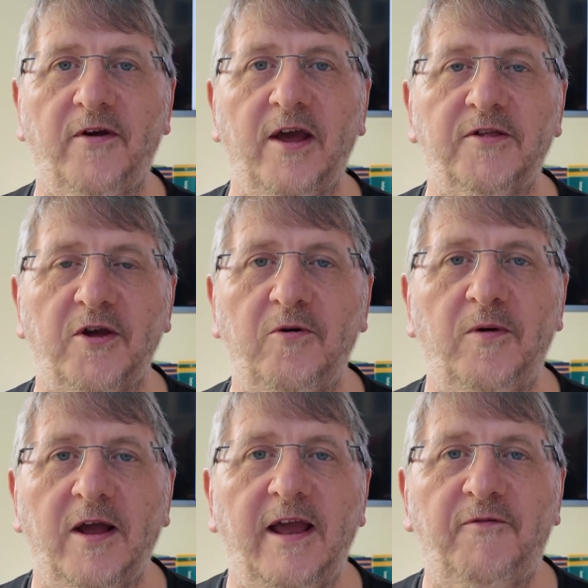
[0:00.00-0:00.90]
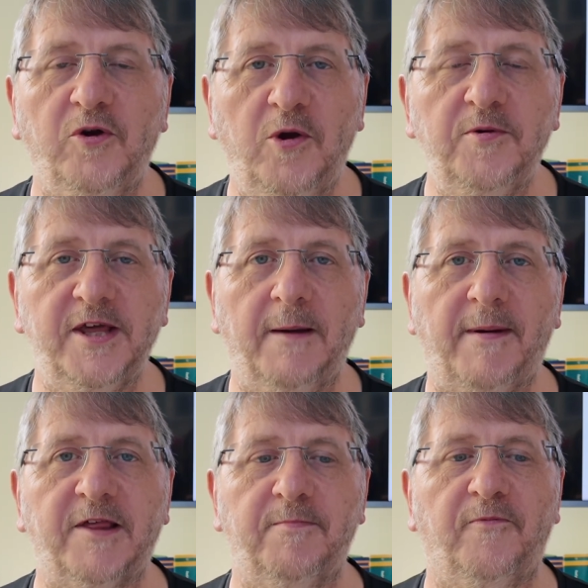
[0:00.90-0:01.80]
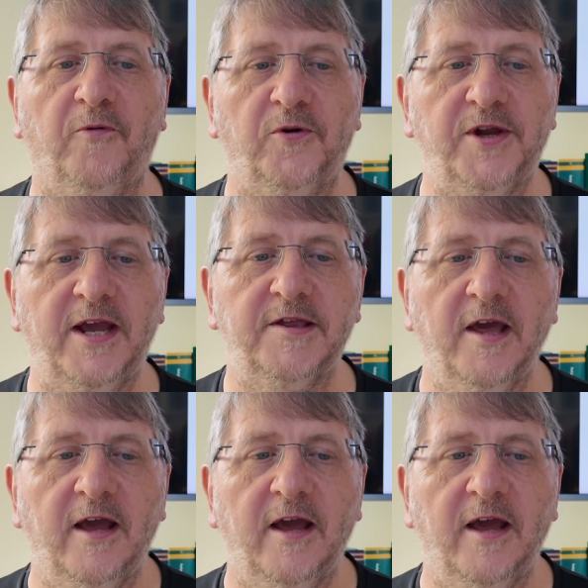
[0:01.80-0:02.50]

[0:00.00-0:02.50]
So if you're using a best before date,